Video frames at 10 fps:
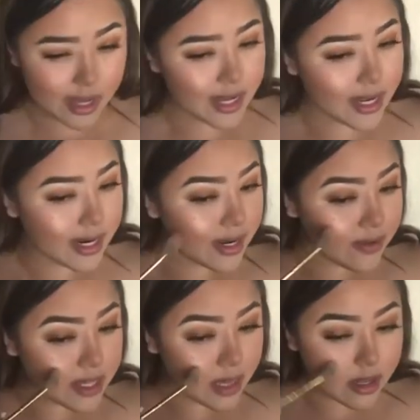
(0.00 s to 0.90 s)
It
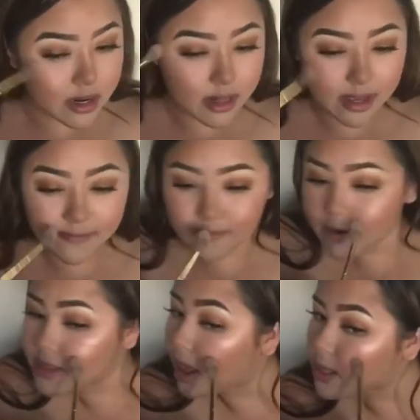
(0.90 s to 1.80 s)
was literally
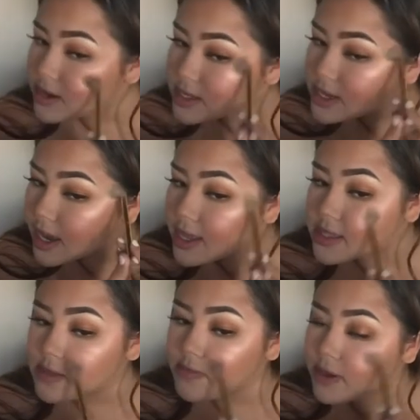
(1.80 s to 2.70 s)
$4, you guys,
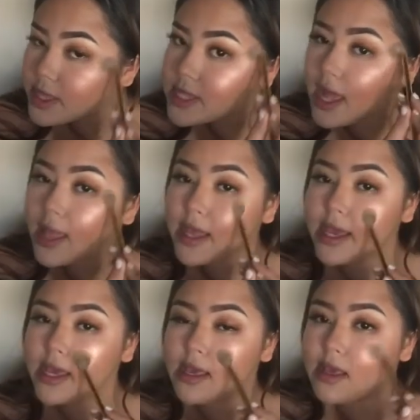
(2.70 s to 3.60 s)
for this
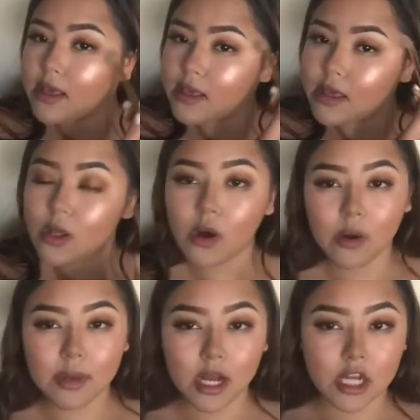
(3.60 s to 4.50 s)
highlight.
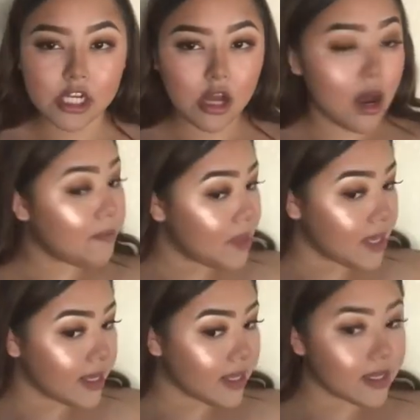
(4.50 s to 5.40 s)
Oh my gosh, cop
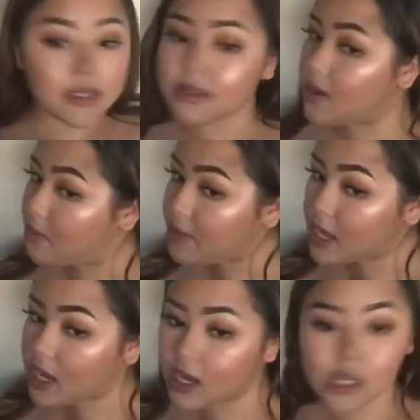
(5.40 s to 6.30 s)
this. Oh my
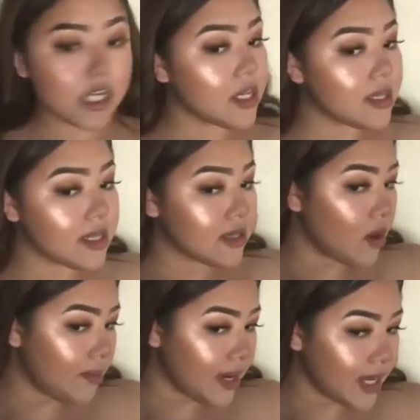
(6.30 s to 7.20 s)
gosh, it's so
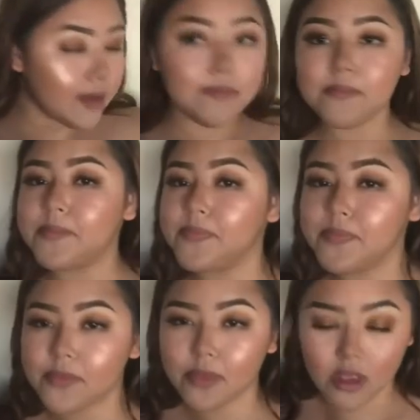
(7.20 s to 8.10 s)
pretty.
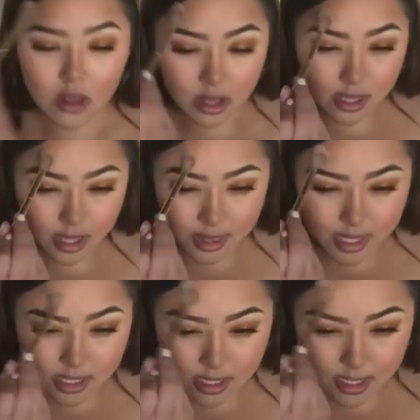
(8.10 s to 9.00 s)
Get
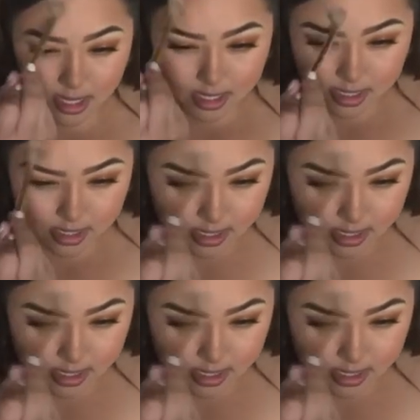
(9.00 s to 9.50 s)
this, you guys.